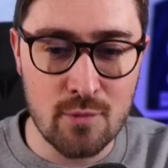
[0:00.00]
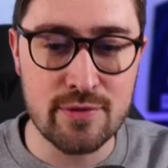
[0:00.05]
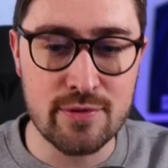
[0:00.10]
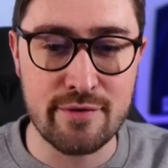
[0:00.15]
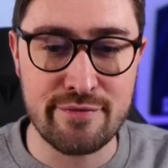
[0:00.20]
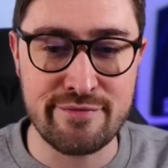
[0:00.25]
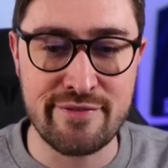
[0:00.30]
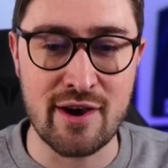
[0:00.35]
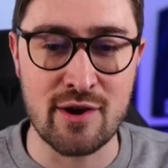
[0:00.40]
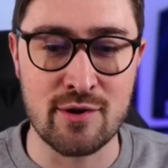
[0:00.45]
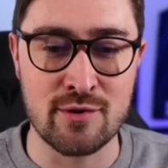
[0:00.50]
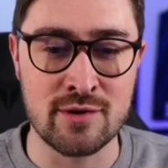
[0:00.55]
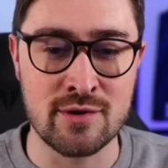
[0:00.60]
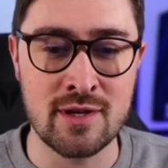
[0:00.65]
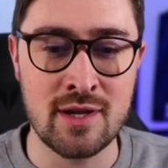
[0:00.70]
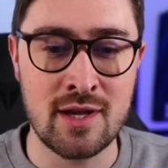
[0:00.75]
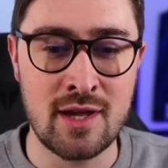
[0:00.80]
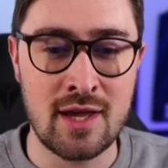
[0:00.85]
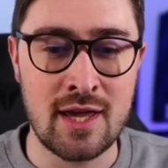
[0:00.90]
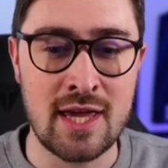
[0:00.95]
the phone.
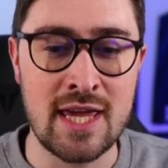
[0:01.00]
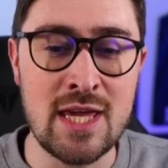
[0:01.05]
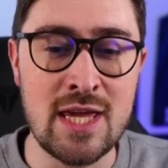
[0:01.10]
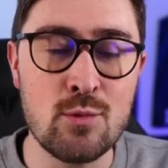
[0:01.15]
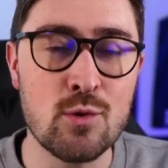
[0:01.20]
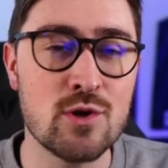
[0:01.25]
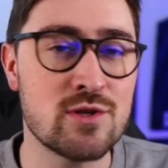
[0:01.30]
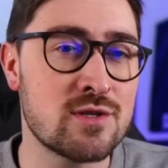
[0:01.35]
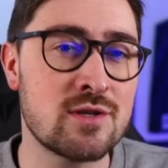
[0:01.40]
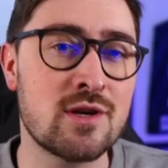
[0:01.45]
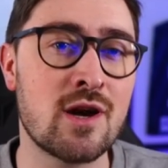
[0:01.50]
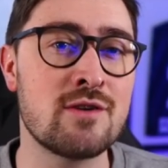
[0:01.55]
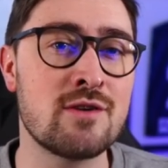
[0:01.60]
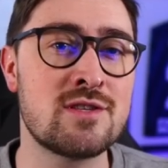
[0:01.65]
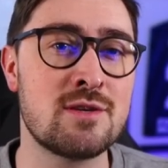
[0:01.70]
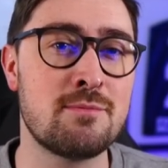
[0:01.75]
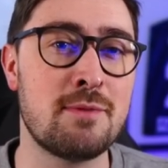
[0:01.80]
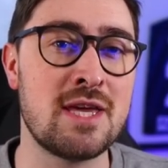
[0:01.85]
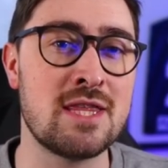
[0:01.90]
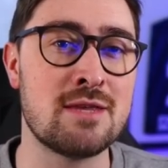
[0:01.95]
He wasn't going to
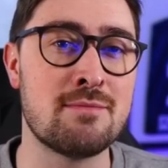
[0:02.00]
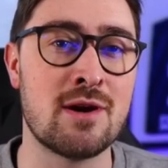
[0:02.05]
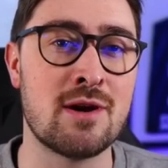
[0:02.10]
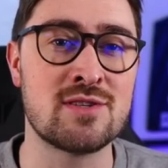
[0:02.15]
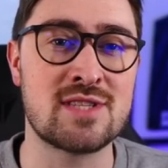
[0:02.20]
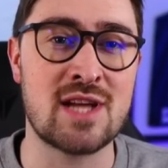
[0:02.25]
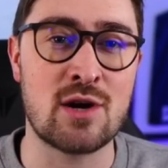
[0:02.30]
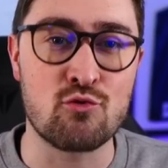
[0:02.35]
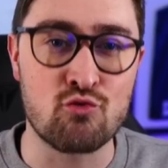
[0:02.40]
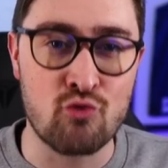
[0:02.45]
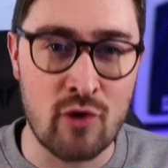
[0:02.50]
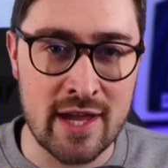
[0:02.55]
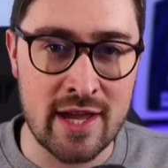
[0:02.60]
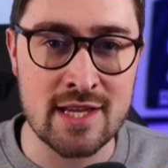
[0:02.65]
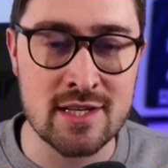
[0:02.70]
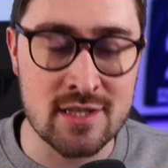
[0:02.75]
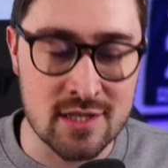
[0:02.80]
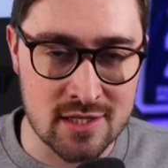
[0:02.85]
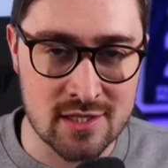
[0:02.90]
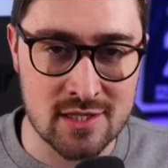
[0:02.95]
be the most
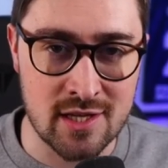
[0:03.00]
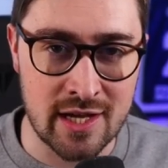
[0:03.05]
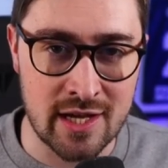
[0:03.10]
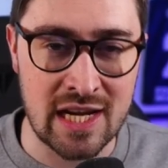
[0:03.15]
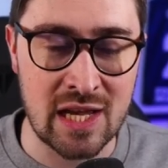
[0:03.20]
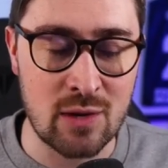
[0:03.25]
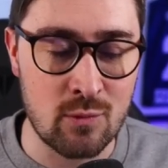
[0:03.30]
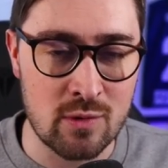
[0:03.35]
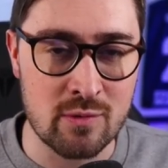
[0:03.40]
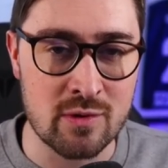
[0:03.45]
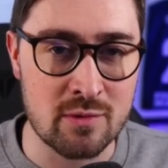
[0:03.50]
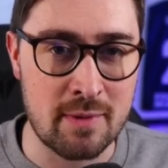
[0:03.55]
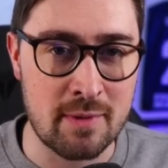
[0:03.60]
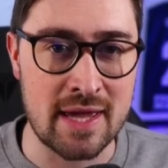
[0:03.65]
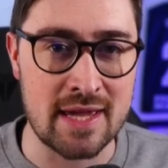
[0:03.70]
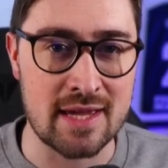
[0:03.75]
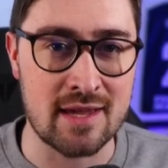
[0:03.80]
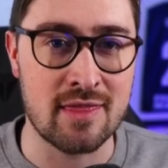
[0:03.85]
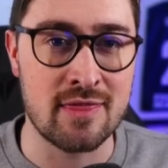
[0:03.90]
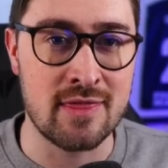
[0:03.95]
outrageous signing we would
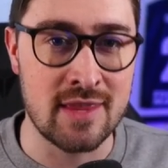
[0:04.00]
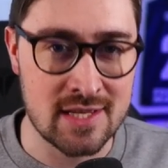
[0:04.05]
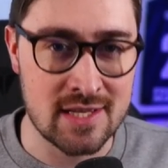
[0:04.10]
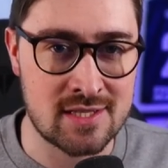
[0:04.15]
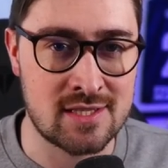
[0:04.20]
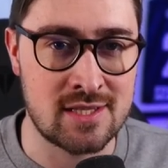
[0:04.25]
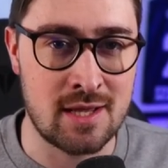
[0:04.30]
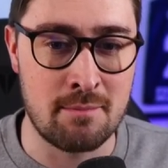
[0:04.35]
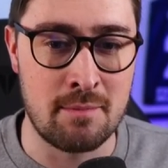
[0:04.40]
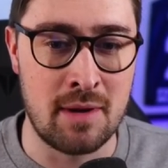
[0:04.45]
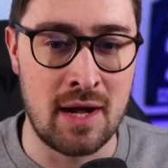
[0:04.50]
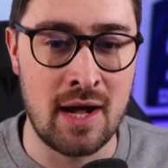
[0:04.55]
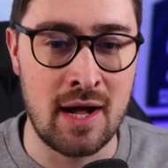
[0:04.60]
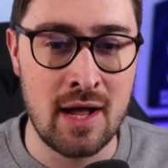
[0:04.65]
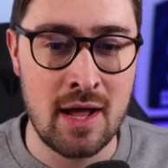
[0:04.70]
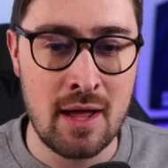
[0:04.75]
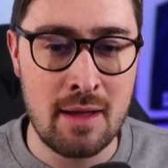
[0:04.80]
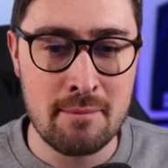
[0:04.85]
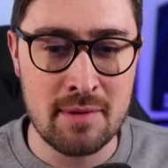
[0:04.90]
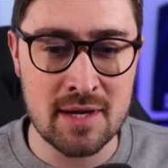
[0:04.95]
make this summer.
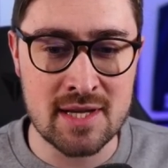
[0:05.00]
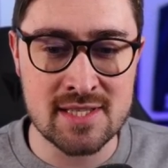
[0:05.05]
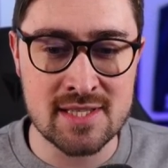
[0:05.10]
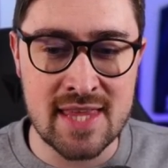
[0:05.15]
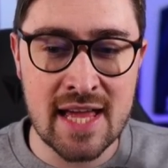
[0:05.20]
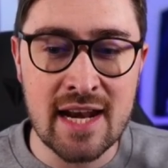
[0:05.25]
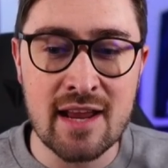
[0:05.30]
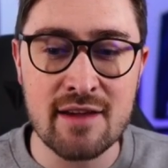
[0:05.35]
Because then I